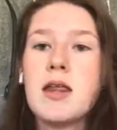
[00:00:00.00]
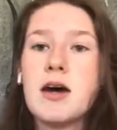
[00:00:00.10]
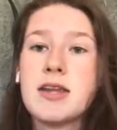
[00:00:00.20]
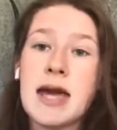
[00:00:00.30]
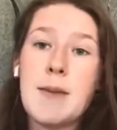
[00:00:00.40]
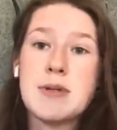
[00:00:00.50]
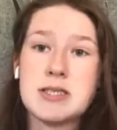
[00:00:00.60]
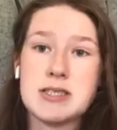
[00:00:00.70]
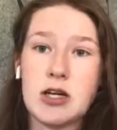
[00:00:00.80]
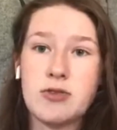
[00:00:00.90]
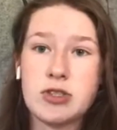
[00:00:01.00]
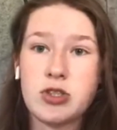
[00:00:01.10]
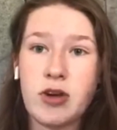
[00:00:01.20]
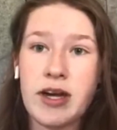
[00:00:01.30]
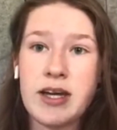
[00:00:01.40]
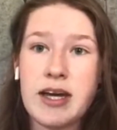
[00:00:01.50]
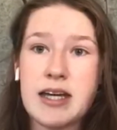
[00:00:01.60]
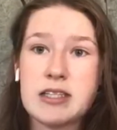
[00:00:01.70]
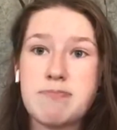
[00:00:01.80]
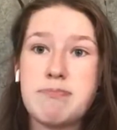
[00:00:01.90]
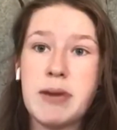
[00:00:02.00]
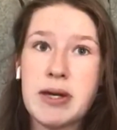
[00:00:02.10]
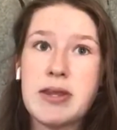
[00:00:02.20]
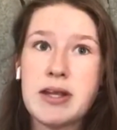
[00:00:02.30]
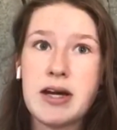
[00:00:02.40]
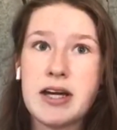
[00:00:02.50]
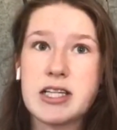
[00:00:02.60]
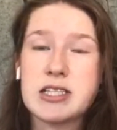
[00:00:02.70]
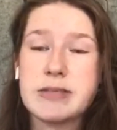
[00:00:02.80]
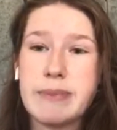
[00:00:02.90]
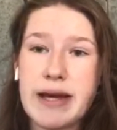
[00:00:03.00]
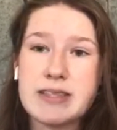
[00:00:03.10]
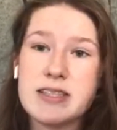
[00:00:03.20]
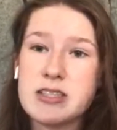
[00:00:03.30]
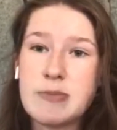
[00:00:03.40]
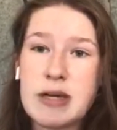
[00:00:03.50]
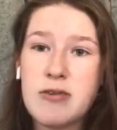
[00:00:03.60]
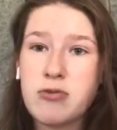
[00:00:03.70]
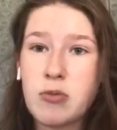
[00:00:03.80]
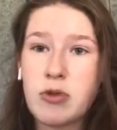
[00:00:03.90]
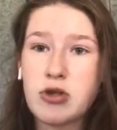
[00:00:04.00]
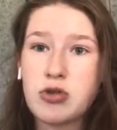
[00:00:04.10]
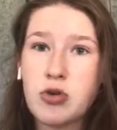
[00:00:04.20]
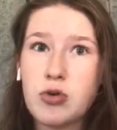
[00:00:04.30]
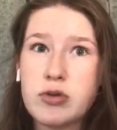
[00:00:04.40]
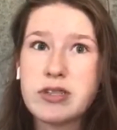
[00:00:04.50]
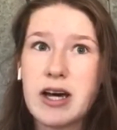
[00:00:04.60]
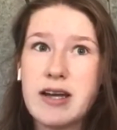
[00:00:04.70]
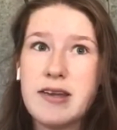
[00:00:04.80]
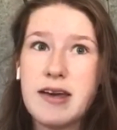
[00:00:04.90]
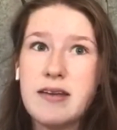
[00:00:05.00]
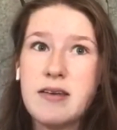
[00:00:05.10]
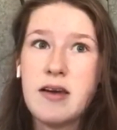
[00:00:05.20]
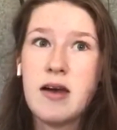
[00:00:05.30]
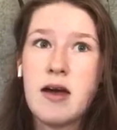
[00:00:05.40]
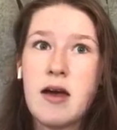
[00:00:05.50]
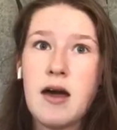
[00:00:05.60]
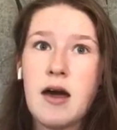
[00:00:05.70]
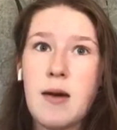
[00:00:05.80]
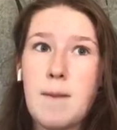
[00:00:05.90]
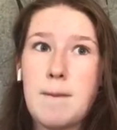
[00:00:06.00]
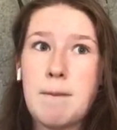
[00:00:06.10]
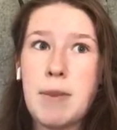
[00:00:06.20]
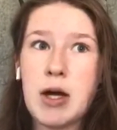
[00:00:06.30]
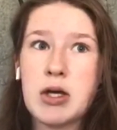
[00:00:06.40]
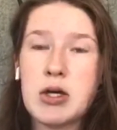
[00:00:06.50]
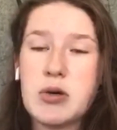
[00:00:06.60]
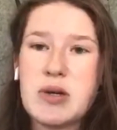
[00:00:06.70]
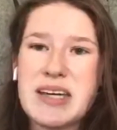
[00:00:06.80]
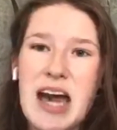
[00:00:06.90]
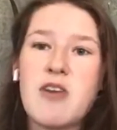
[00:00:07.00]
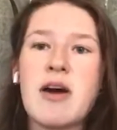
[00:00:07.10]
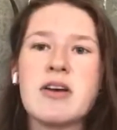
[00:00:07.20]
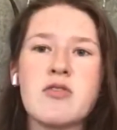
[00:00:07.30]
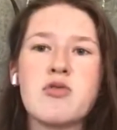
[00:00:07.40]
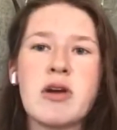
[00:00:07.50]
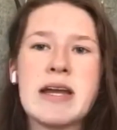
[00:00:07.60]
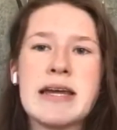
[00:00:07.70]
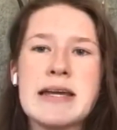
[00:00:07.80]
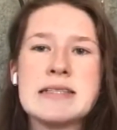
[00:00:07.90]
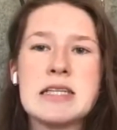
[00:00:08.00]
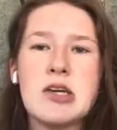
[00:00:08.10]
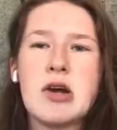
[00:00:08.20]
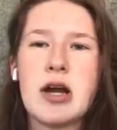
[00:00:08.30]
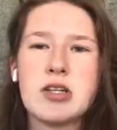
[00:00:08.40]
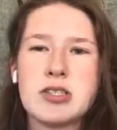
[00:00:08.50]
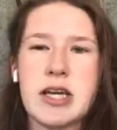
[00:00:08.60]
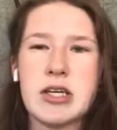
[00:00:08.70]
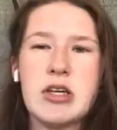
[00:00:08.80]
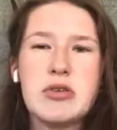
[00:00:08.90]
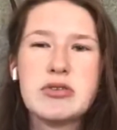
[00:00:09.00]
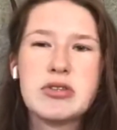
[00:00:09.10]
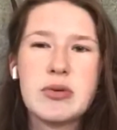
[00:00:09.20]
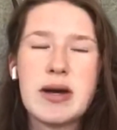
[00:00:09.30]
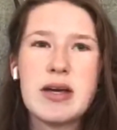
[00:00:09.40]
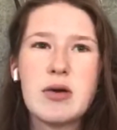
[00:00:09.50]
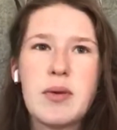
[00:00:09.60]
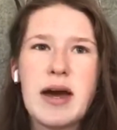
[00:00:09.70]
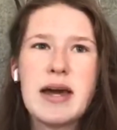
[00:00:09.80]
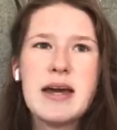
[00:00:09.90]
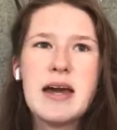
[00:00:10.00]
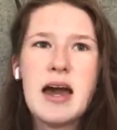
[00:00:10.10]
The campus itself is great. It's bigger than I expected it to be from the tours that I did, but you get around it really easily. You kind of just get used to it in a way.